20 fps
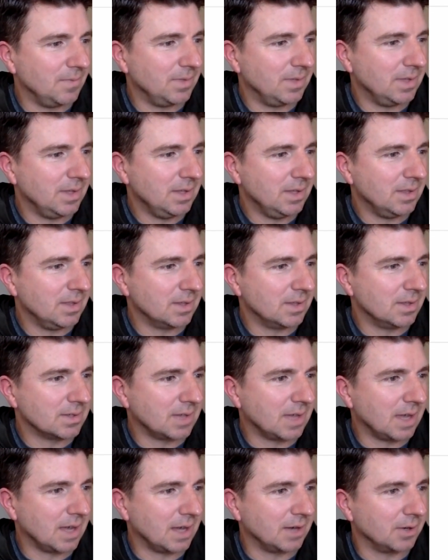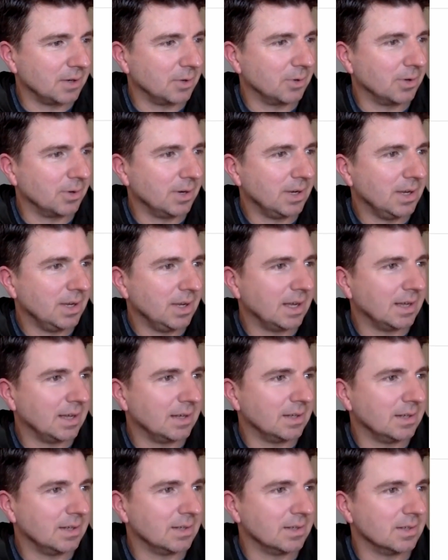in this category, and
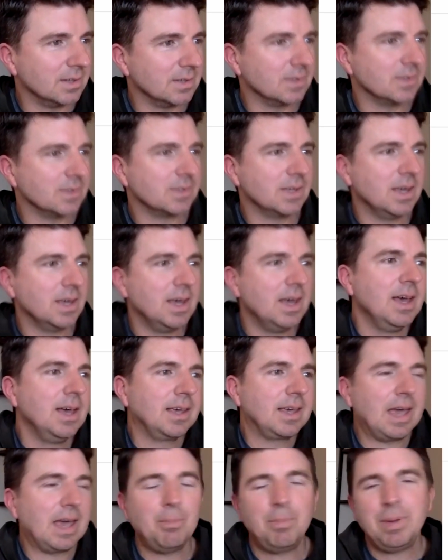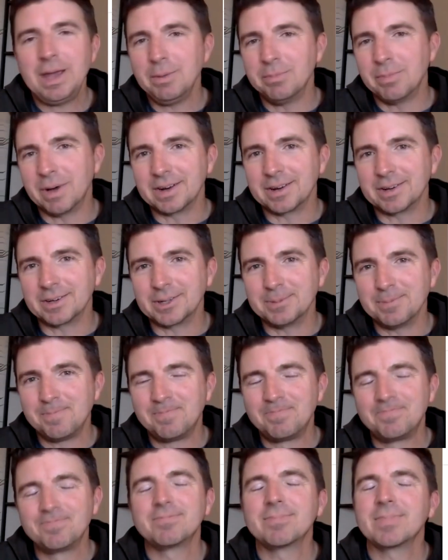it is Campaign Monitor.
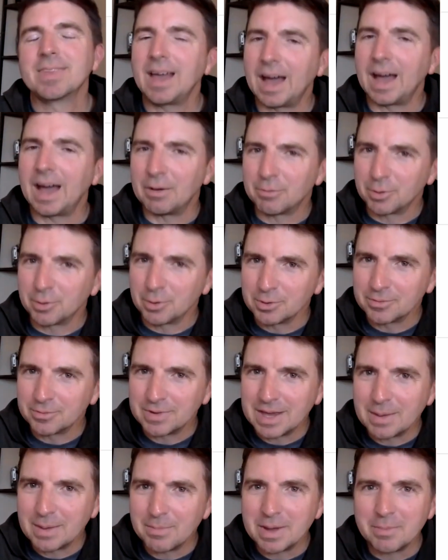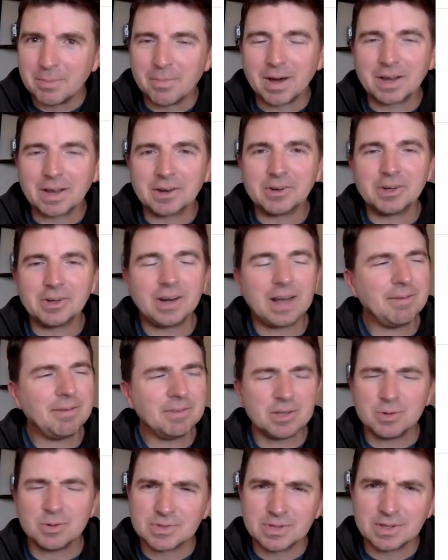I've heard of Campaign Monitor,
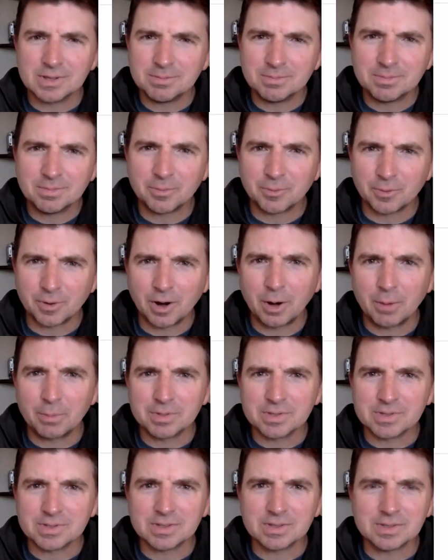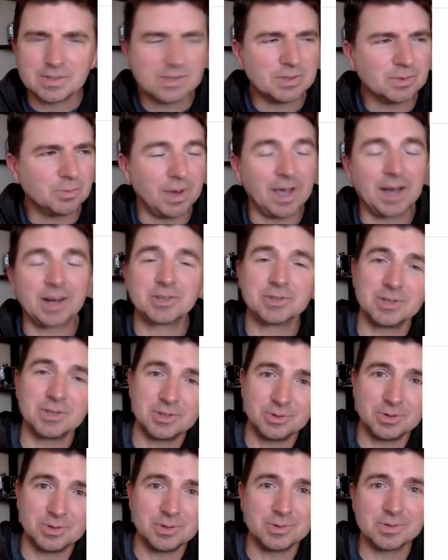haven't used them for our business. We actually
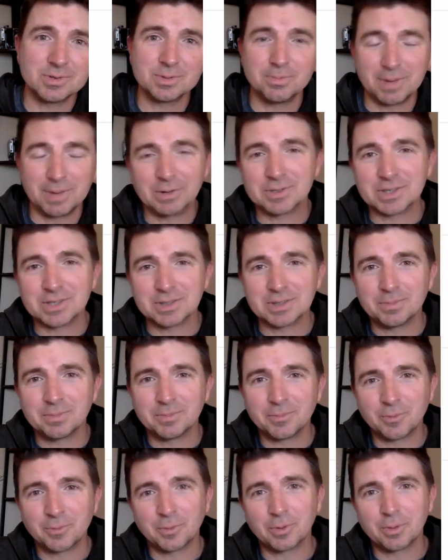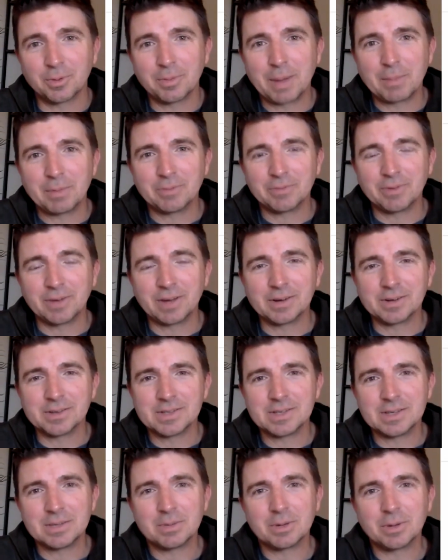do use Mailchimp for Map and
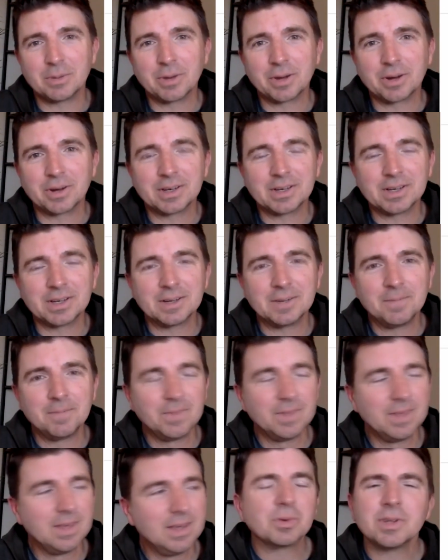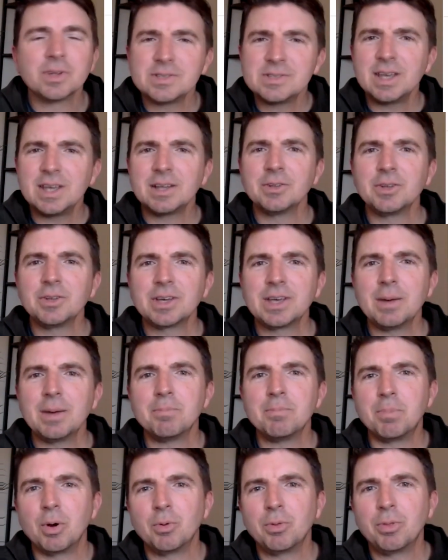Fire's email marketing. Let's take a look
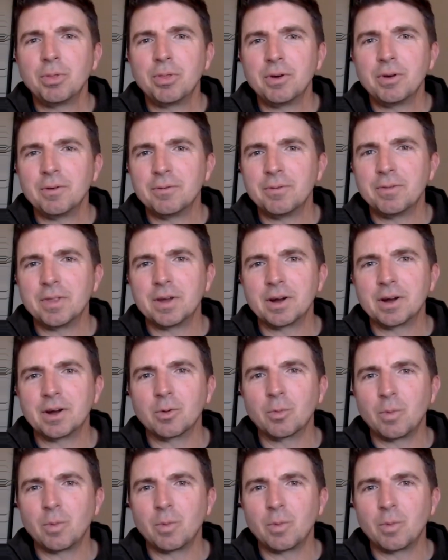at both of their